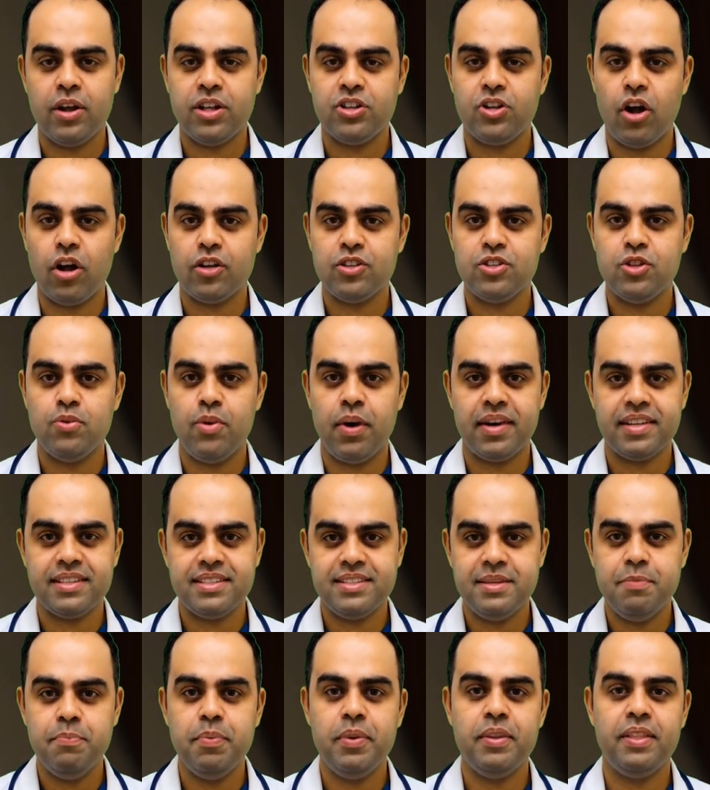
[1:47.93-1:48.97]
with both
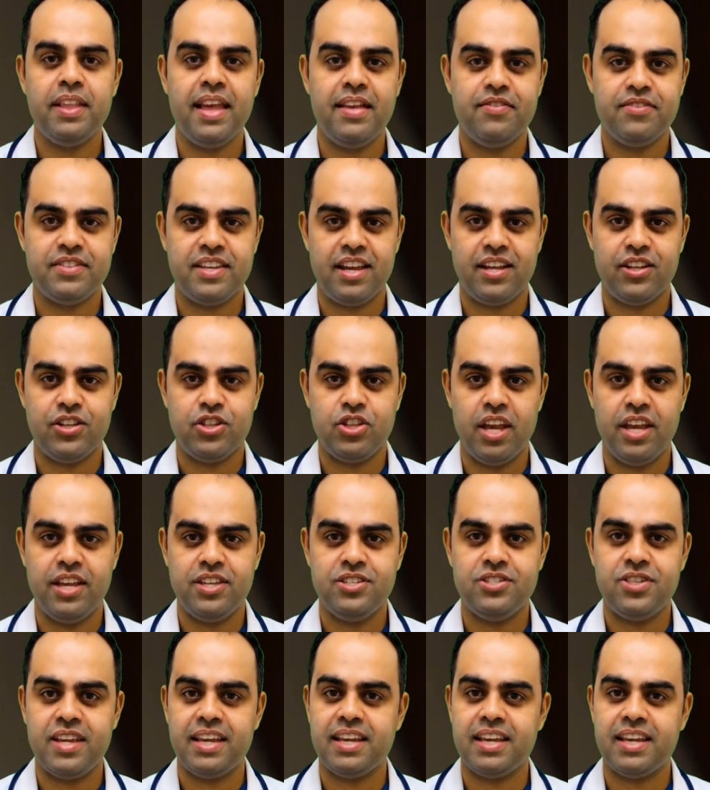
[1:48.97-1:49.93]
feet flat on the floor.